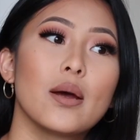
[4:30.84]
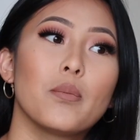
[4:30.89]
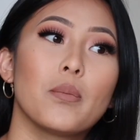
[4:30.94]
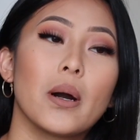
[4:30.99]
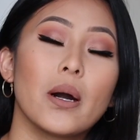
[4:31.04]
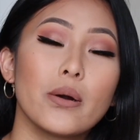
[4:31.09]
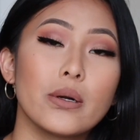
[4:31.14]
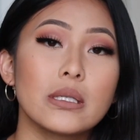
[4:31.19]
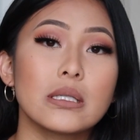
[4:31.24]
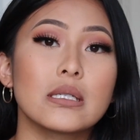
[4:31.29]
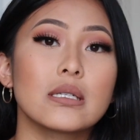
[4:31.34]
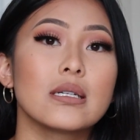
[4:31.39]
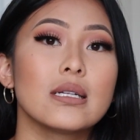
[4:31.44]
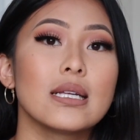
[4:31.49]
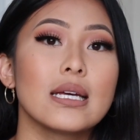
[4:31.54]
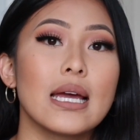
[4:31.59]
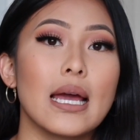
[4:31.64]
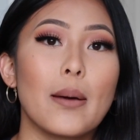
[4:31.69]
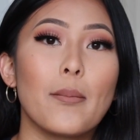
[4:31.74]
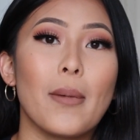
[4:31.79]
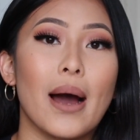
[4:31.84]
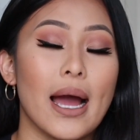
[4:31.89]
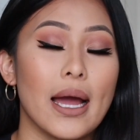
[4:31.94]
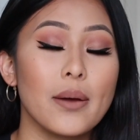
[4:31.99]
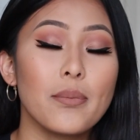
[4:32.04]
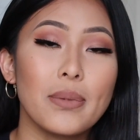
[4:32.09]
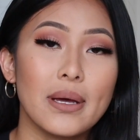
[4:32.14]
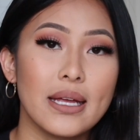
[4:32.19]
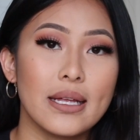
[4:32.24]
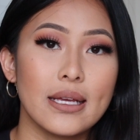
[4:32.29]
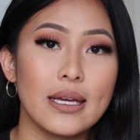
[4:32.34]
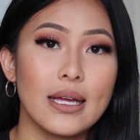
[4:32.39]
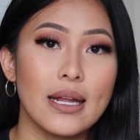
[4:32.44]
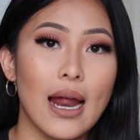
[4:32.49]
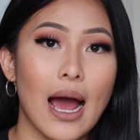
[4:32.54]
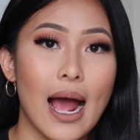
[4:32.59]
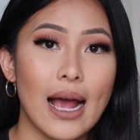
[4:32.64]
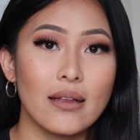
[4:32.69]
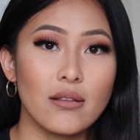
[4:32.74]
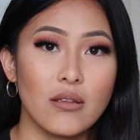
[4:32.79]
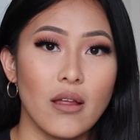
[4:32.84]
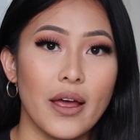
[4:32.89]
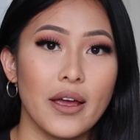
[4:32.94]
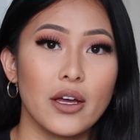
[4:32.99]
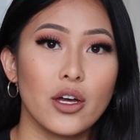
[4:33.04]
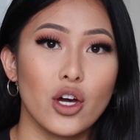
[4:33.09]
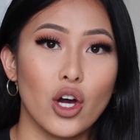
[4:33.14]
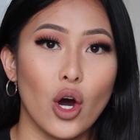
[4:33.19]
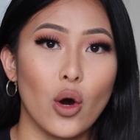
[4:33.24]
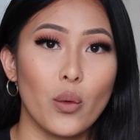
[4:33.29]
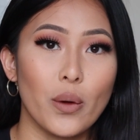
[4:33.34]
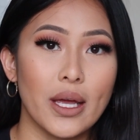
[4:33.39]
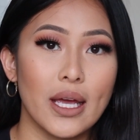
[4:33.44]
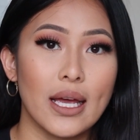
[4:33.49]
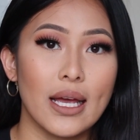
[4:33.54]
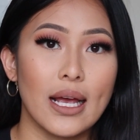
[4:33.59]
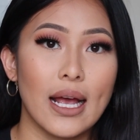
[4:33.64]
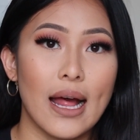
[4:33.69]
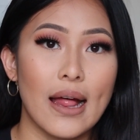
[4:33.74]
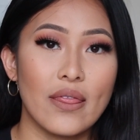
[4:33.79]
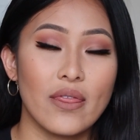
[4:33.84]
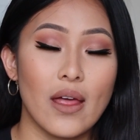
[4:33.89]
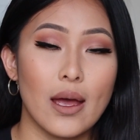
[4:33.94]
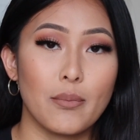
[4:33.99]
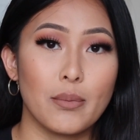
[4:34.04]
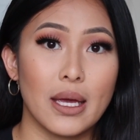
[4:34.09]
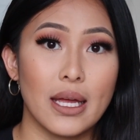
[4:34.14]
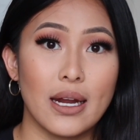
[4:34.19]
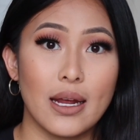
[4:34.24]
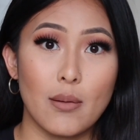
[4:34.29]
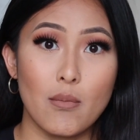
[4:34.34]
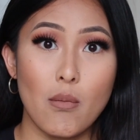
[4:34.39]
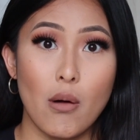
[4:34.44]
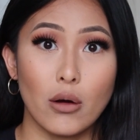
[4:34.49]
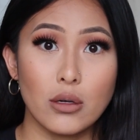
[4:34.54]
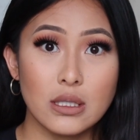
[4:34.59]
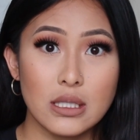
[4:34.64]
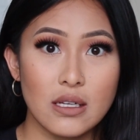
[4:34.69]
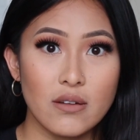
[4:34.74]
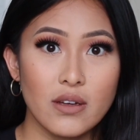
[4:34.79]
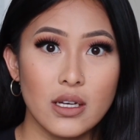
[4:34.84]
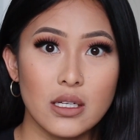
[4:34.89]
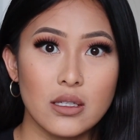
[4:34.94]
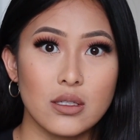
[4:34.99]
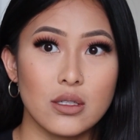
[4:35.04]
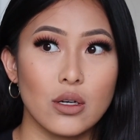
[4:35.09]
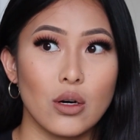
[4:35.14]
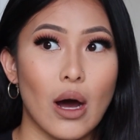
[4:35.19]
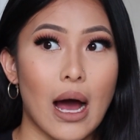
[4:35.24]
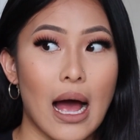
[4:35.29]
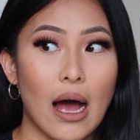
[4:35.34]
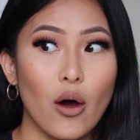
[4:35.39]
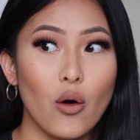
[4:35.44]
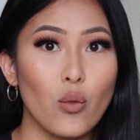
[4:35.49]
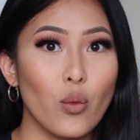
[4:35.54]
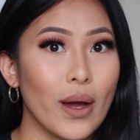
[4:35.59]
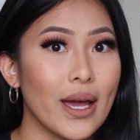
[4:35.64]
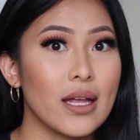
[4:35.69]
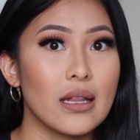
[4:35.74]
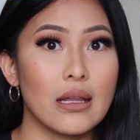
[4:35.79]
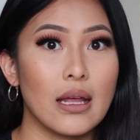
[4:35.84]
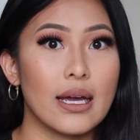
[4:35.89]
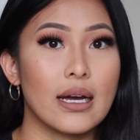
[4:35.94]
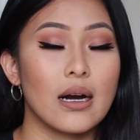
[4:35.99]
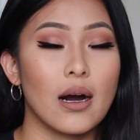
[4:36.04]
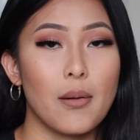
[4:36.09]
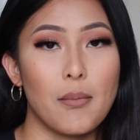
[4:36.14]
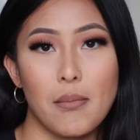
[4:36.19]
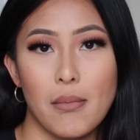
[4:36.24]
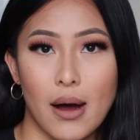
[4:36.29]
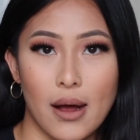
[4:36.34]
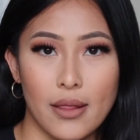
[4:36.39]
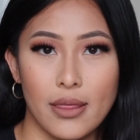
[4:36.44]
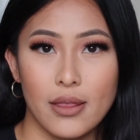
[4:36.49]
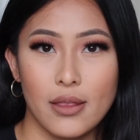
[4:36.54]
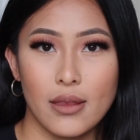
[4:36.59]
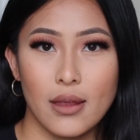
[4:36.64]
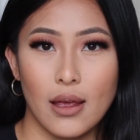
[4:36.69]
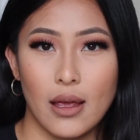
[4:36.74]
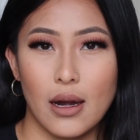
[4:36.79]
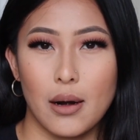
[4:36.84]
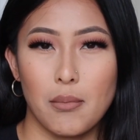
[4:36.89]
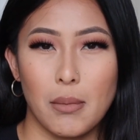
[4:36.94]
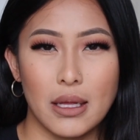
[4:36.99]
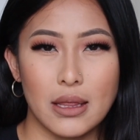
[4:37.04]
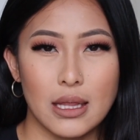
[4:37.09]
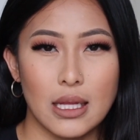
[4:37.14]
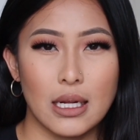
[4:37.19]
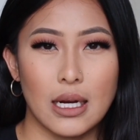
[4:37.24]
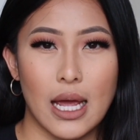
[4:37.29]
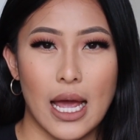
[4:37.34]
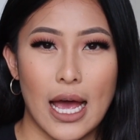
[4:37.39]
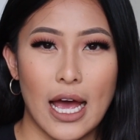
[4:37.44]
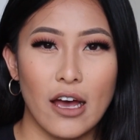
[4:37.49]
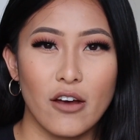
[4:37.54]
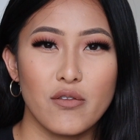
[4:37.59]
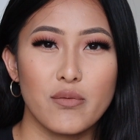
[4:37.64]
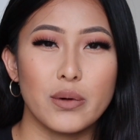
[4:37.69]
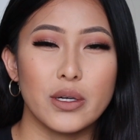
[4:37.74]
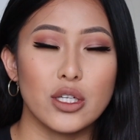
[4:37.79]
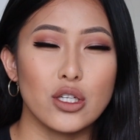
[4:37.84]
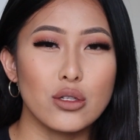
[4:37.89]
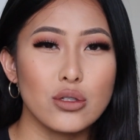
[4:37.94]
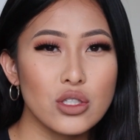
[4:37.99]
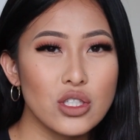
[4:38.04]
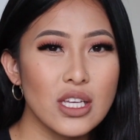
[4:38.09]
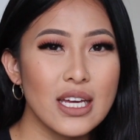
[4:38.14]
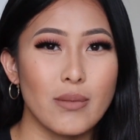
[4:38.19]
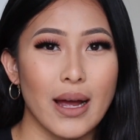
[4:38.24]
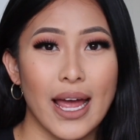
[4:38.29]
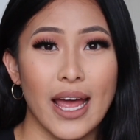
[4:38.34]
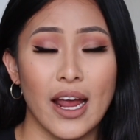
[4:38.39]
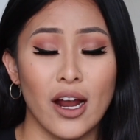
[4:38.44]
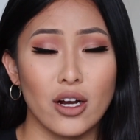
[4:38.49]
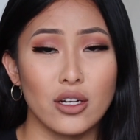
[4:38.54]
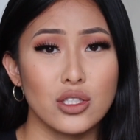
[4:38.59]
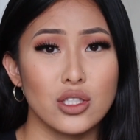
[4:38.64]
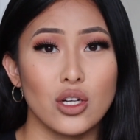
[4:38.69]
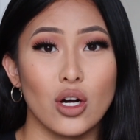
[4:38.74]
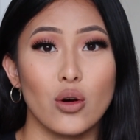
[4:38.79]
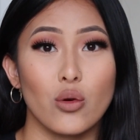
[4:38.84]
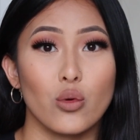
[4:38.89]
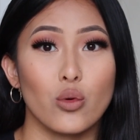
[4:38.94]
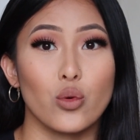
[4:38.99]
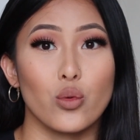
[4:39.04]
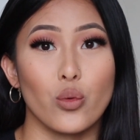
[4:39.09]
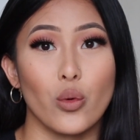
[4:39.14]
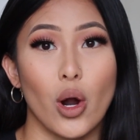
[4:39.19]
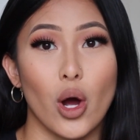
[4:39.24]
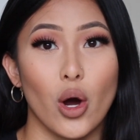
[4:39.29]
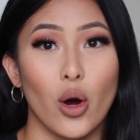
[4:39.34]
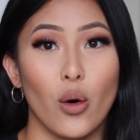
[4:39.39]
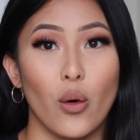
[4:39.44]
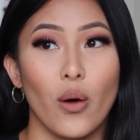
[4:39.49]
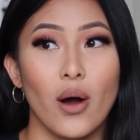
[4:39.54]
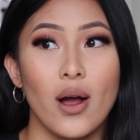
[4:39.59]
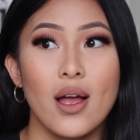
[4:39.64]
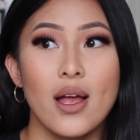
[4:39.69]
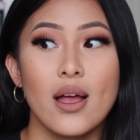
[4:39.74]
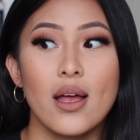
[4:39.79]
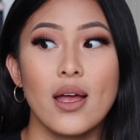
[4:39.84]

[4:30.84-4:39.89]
Personally, in my opinion, I like going and them getting most of it, so I'll wait like a month and a month and a half, but usually my hairs don't grow